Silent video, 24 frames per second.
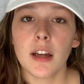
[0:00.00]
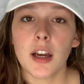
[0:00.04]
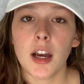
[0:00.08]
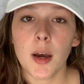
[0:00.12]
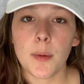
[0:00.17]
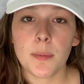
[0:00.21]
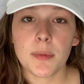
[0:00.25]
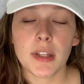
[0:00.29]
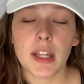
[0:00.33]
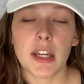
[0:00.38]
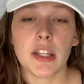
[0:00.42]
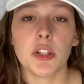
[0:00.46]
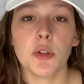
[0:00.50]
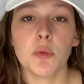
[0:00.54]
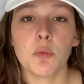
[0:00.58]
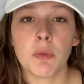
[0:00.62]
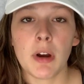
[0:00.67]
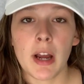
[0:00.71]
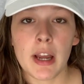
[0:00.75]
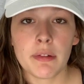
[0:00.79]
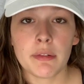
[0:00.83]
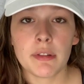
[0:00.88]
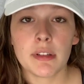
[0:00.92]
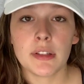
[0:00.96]
upset you,
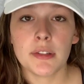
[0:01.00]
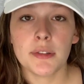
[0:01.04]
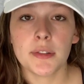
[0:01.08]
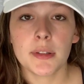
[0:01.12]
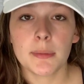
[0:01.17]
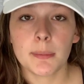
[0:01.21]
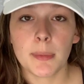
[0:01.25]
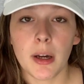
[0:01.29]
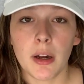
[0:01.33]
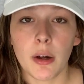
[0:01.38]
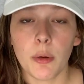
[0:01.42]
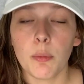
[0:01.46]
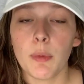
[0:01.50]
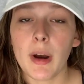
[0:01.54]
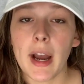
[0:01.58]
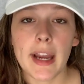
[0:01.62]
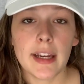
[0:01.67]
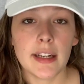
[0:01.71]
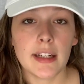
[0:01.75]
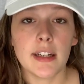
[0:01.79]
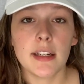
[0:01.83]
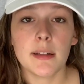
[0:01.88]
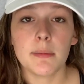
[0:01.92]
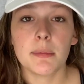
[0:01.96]
why it was too small,
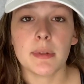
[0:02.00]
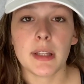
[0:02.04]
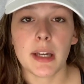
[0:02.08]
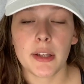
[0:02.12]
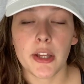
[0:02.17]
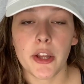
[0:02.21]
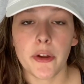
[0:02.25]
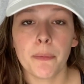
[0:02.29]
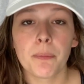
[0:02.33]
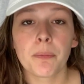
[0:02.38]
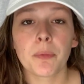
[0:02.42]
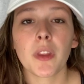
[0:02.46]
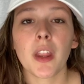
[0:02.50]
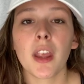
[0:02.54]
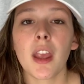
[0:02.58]
why did it upset you?